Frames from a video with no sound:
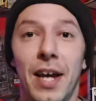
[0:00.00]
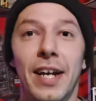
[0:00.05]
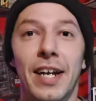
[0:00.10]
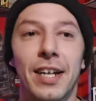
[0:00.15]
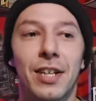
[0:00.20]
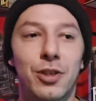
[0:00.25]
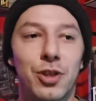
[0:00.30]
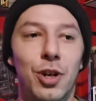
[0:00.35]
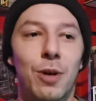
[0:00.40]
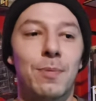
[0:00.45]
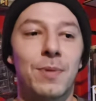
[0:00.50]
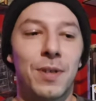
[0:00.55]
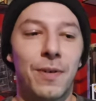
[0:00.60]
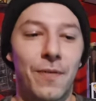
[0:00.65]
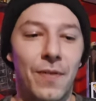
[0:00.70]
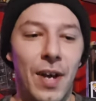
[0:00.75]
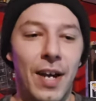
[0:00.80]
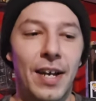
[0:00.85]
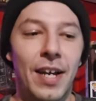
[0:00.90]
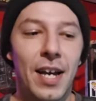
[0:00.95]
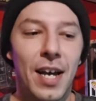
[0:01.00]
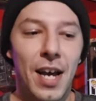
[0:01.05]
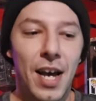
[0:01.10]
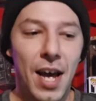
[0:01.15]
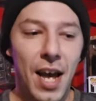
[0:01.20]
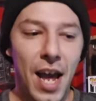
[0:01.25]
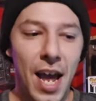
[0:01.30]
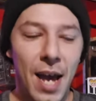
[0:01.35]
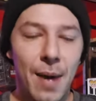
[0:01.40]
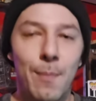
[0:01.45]
Like, in terms of like
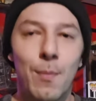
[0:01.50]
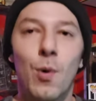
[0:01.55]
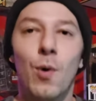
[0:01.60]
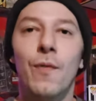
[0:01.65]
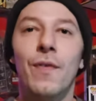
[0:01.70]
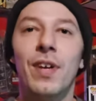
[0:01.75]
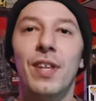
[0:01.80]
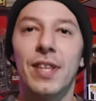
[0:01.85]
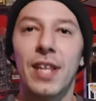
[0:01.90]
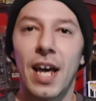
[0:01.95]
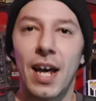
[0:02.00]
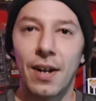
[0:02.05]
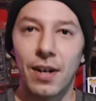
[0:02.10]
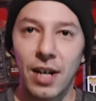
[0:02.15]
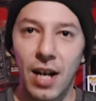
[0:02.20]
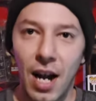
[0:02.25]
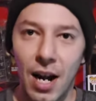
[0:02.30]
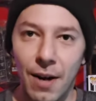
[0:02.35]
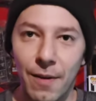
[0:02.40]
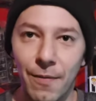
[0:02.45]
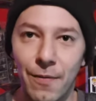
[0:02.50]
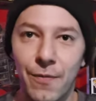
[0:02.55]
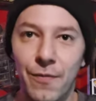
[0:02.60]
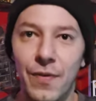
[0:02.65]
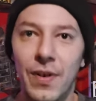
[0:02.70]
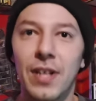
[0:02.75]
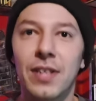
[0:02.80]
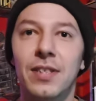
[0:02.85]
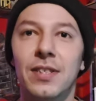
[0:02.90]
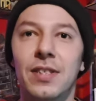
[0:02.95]
a movie that kind of
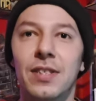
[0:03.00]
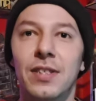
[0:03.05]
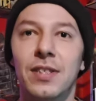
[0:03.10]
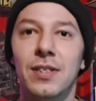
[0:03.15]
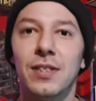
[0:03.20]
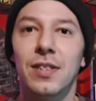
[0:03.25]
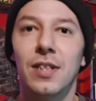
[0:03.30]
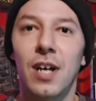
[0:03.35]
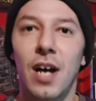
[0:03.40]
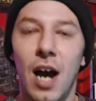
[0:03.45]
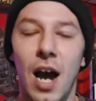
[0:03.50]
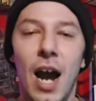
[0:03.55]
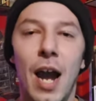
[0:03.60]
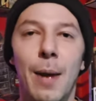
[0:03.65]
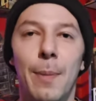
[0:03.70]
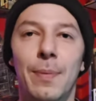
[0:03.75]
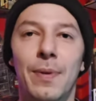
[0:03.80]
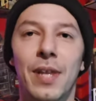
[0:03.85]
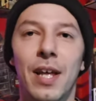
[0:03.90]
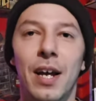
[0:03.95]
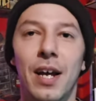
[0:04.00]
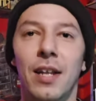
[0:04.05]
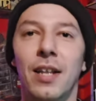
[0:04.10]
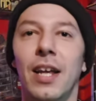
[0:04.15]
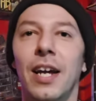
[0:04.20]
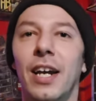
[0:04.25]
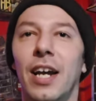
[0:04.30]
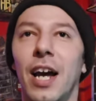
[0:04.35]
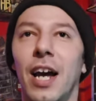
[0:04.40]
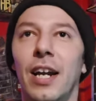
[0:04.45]
fits the hype that,
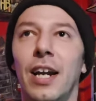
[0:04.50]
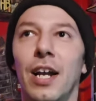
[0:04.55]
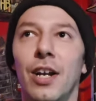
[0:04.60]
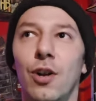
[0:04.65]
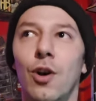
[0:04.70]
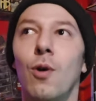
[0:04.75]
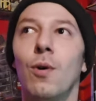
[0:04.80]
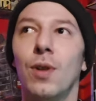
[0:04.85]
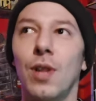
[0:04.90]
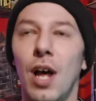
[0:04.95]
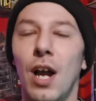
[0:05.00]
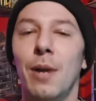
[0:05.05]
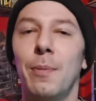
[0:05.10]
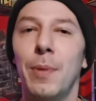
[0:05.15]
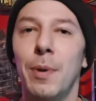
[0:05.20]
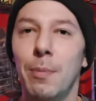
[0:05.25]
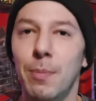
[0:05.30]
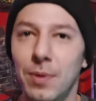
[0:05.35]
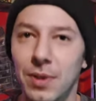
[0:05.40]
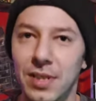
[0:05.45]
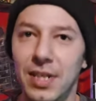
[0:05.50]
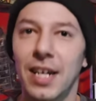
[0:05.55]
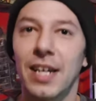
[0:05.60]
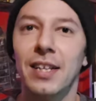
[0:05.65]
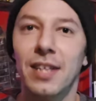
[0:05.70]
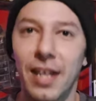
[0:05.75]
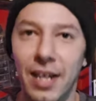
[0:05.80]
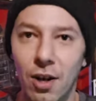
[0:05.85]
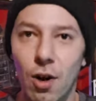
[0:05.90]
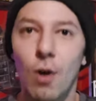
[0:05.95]
and like, and I know a lot of people
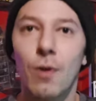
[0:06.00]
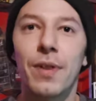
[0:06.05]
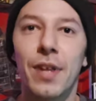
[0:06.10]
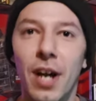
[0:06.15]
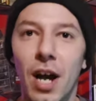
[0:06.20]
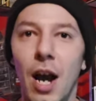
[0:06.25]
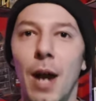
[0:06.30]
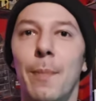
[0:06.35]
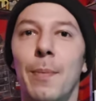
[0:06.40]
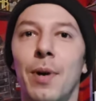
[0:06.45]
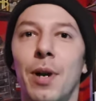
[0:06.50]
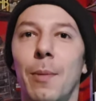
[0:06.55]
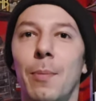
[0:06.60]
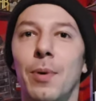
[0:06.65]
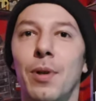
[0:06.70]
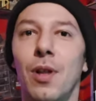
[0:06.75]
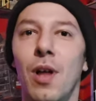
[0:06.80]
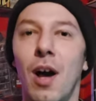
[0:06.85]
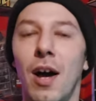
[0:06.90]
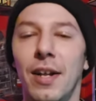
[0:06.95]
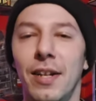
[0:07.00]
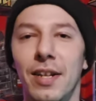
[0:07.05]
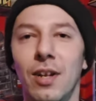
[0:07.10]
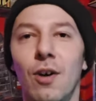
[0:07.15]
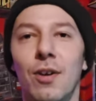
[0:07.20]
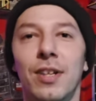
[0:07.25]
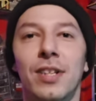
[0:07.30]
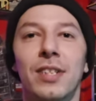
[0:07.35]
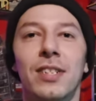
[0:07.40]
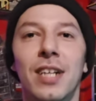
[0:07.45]
say it like, oh, they hype it up a lot
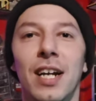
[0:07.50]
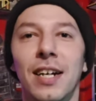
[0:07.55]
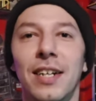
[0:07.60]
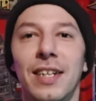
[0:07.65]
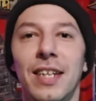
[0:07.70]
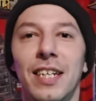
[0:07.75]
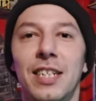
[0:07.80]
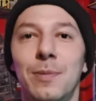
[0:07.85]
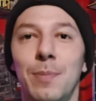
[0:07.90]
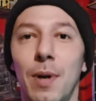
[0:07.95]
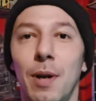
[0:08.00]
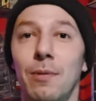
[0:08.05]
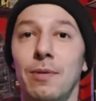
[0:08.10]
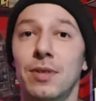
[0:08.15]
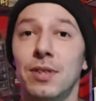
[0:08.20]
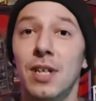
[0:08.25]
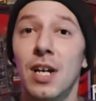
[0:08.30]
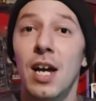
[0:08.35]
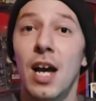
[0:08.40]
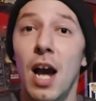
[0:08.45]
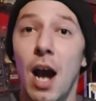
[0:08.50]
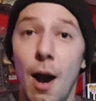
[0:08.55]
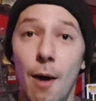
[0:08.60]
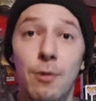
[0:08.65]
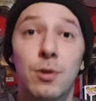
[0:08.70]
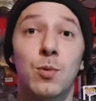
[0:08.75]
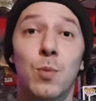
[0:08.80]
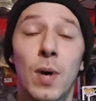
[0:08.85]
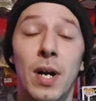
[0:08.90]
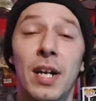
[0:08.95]
and all this kind of things, but
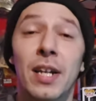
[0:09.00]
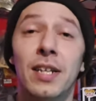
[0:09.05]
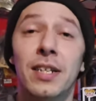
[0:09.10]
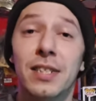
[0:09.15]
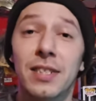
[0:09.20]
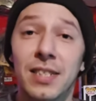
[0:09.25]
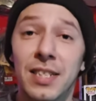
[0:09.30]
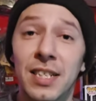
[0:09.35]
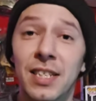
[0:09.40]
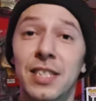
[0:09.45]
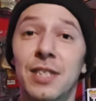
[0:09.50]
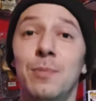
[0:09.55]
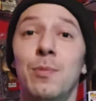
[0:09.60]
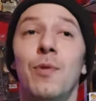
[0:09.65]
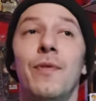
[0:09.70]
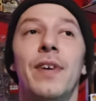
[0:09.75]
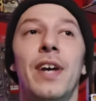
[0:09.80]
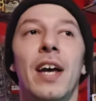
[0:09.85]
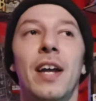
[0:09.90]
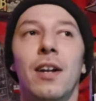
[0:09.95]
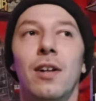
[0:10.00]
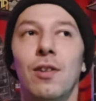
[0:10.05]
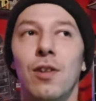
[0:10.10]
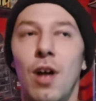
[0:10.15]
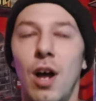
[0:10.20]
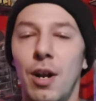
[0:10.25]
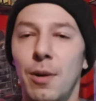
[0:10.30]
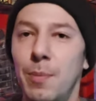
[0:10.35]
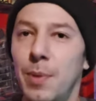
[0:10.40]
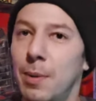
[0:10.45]
I was waiting to see this movie, and a
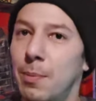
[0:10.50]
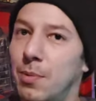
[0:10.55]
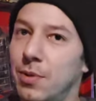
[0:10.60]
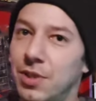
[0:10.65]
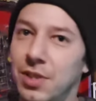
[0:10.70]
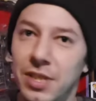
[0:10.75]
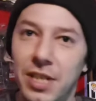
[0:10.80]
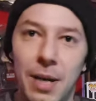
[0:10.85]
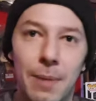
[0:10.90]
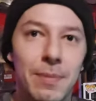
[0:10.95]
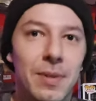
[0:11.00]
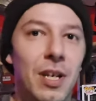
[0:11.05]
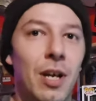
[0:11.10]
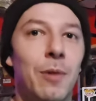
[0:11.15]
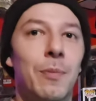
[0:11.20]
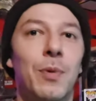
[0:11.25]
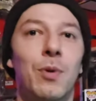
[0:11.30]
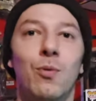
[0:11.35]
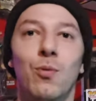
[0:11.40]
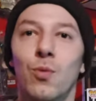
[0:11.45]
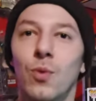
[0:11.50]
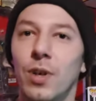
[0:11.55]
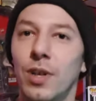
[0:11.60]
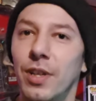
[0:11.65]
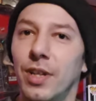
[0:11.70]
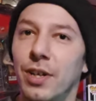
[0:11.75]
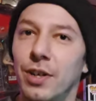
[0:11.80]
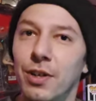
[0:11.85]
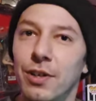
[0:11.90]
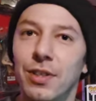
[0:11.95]
lot of people just kept telling me
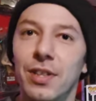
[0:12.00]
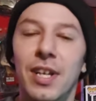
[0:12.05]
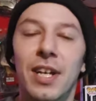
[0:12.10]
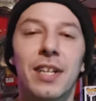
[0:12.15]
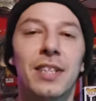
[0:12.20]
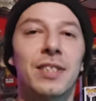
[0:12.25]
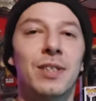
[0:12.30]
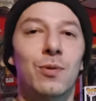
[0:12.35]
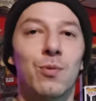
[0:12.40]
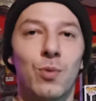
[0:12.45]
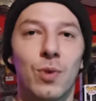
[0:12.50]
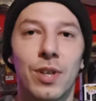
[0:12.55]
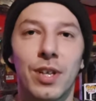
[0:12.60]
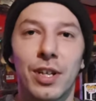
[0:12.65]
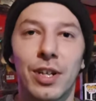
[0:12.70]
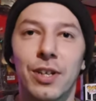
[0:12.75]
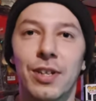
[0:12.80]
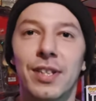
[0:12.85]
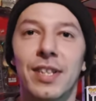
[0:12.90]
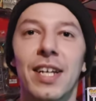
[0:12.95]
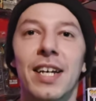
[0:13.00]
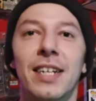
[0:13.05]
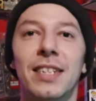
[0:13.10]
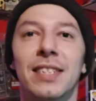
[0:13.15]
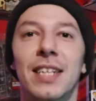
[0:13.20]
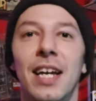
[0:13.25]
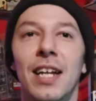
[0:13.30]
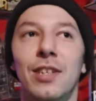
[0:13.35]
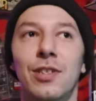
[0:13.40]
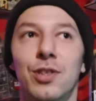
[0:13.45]
really good things and really good
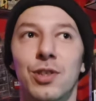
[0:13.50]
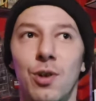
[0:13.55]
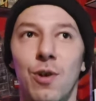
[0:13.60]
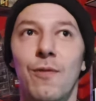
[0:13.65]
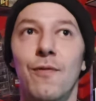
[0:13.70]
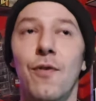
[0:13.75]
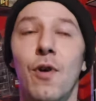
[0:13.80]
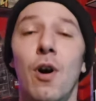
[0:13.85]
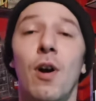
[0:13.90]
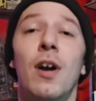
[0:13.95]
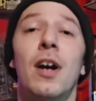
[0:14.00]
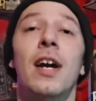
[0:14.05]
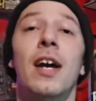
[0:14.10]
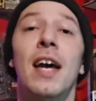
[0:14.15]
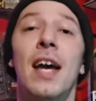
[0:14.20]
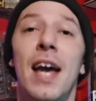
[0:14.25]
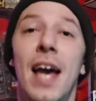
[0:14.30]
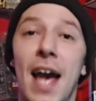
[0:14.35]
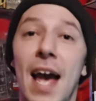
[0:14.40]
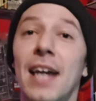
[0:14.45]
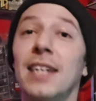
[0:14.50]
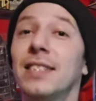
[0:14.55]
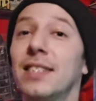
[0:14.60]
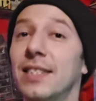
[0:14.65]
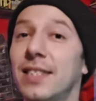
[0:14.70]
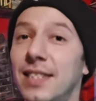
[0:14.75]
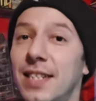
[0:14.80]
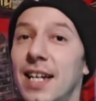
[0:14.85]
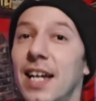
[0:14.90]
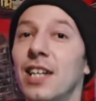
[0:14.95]
things. And so far, as
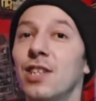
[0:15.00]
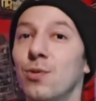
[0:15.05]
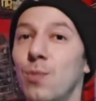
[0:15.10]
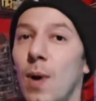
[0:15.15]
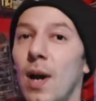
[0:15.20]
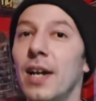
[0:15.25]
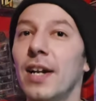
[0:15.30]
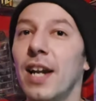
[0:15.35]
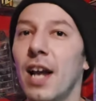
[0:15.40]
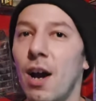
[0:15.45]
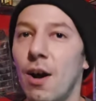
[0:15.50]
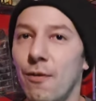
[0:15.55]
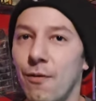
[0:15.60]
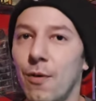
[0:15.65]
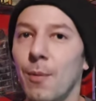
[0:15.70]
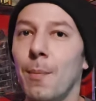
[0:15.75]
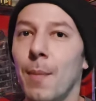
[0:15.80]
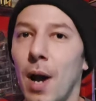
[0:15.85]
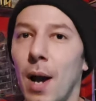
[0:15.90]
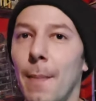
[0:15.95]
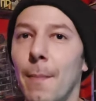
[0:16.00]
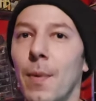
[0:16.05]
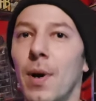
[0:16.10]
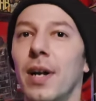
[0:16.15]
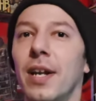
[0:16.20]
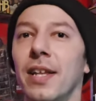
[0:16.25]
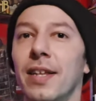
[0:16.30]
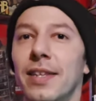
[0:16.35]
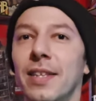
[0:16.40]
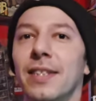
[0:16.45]
it stands right now, for my
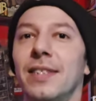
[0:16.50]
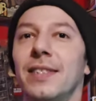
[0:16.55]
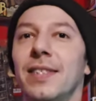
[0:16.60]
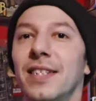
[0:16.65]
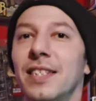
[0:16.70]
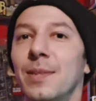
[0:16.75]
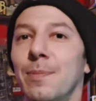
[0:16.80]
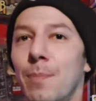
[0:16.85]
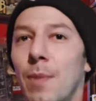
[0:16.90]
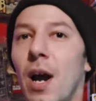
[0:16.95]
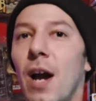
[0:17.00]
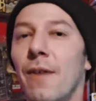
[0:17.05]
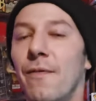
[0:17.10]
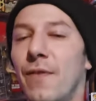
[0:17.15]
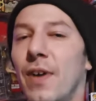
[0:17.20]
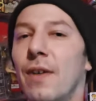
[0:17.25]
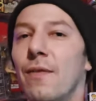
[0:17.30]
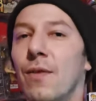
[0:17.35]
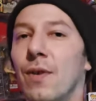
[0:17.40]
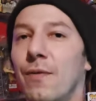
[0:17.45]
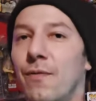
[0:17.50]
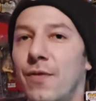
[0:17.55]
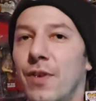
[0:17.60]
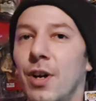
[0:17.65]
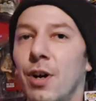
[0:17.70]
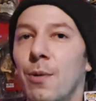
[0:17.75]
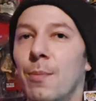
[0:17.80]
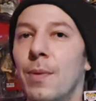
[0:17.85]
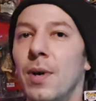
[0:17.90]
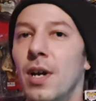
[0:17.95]
money, this is my favorite
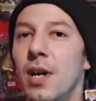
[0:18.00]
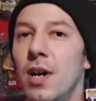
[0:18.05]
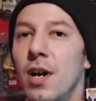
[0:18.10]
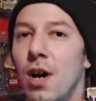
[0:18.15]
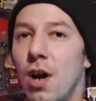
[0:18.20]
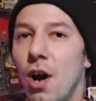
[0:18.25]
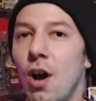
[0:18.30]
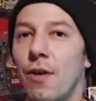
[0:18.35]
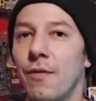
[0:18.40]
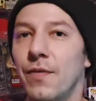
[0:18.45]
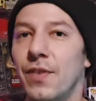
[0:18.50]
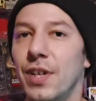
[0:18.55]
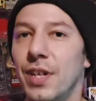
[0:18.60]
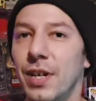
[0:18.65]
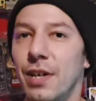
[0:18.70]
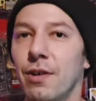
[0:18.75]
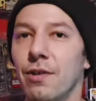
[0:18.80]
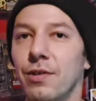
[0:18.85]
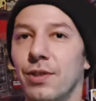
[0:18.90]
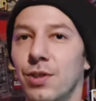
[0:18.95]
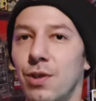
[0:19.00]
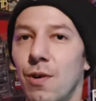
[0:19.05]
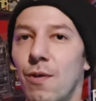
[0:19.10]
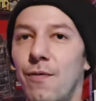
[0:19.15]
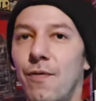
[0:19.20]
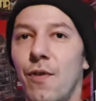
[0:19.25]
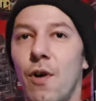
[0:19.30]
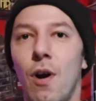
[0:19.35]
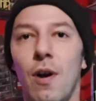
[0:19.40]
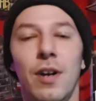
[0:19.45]
film of the year
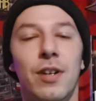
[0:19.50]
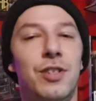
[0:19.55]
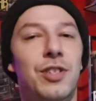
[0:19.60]
so far.